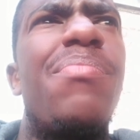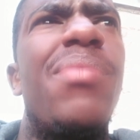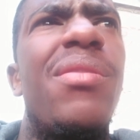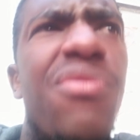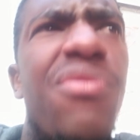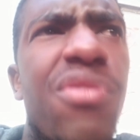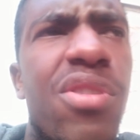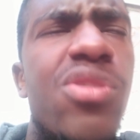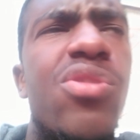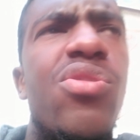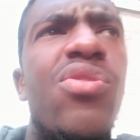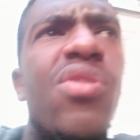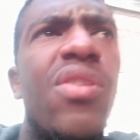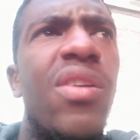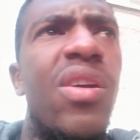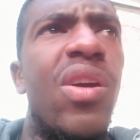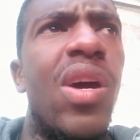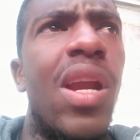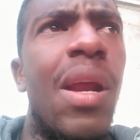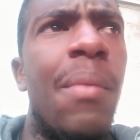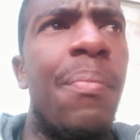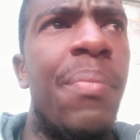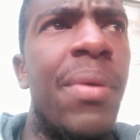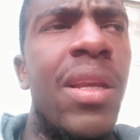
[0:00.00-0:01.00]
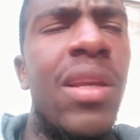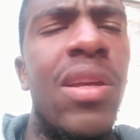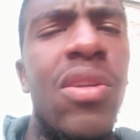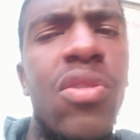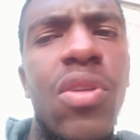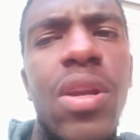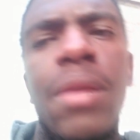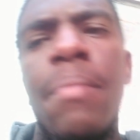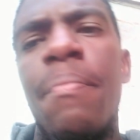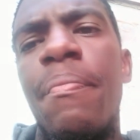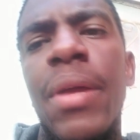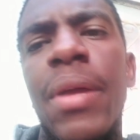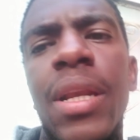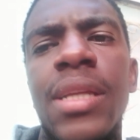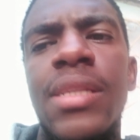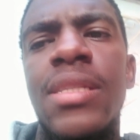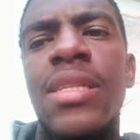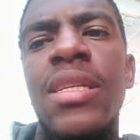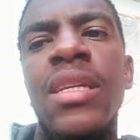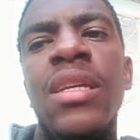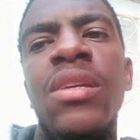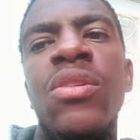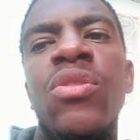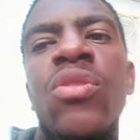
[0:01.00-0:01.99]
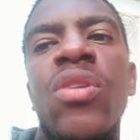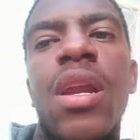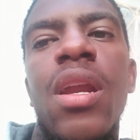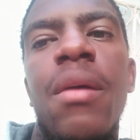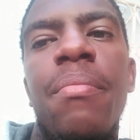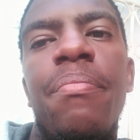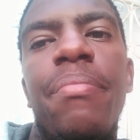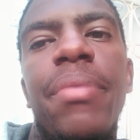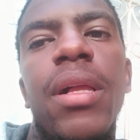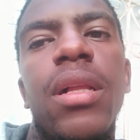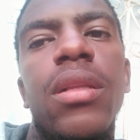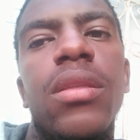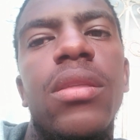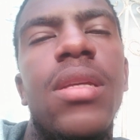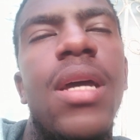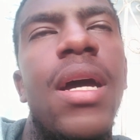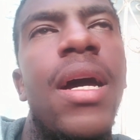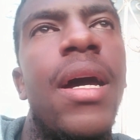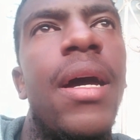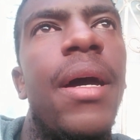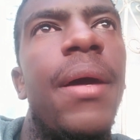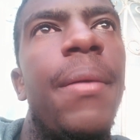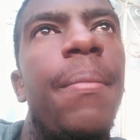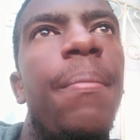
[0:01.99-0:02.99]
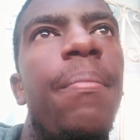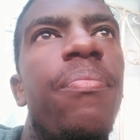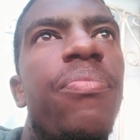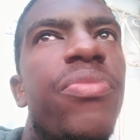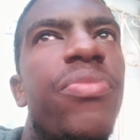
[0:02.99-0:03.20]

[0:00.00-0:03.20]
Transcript: But first, you gotta build credibility, you gotta build a